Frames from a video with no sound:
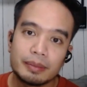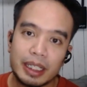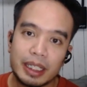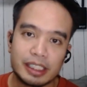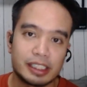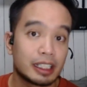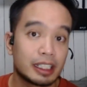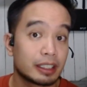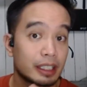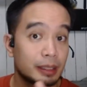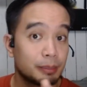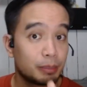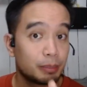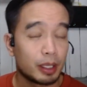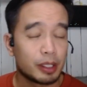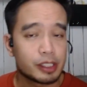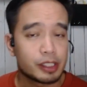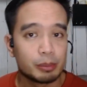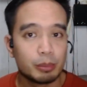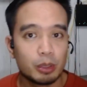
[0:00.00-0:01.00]
It's not
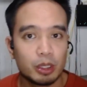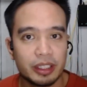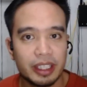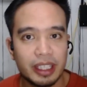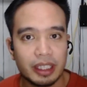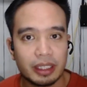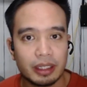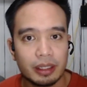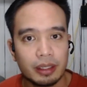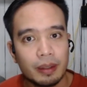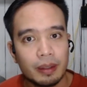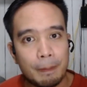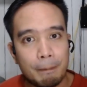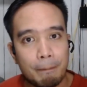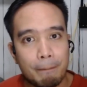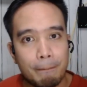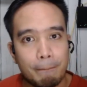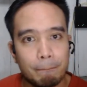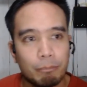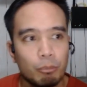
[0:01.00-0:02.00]
impossible din.
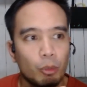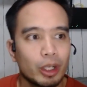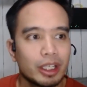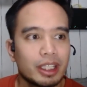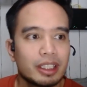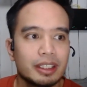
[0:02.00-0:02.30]
What